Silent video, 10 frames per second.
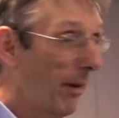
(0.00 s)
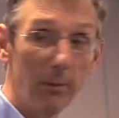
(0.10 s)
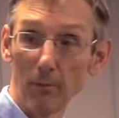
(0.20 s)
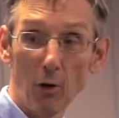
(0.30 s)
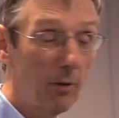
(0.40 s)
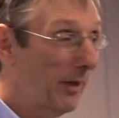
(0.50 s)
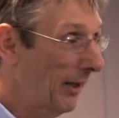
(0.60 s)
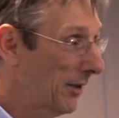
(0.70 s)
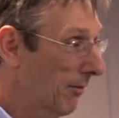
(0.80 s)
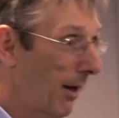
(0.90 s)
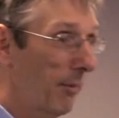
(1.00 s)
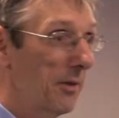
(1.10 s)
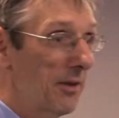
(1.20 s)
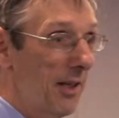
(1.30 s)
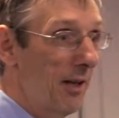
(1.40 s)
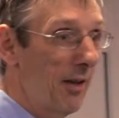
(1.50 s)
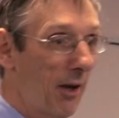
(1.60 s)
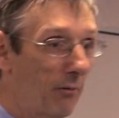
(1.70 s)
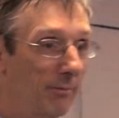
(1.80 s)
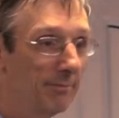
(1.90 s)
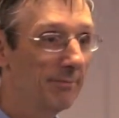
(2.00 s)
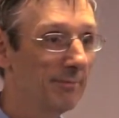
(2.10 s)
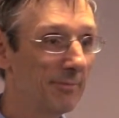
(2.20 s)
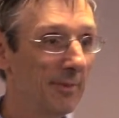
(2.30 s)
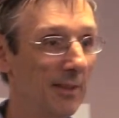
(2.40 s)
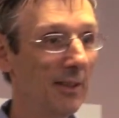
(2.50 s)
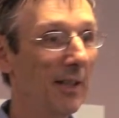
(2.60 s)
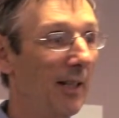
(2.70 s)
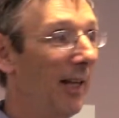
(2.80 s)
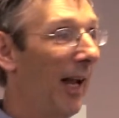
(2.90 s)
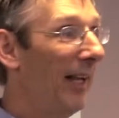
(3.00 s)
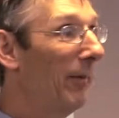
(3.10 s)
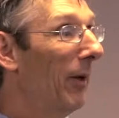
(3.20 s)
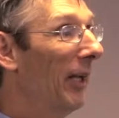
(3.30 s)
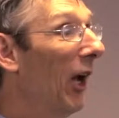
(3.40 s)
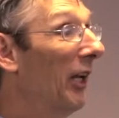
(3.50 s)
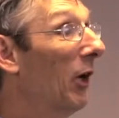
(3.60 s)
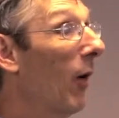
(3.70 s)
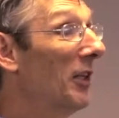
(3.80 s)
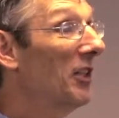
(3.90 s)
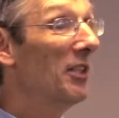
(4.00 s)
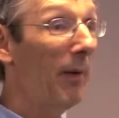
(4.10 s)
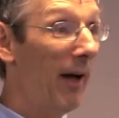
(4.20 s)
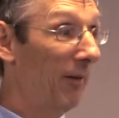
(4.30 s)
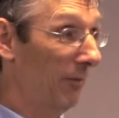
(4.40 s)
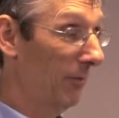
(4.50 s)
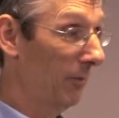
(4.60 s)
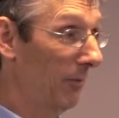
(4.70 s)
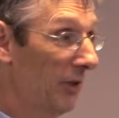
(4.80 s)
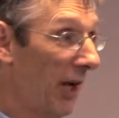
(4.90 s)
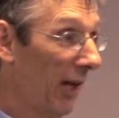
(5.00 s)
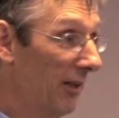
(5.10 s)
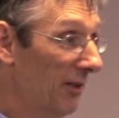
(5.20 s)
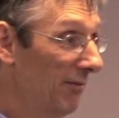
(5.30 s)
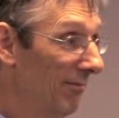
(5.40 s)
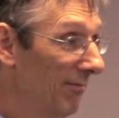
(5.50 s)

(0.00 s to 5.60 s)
up and roll them down this ramp and see how they go. Anybody got any questions about the challenge?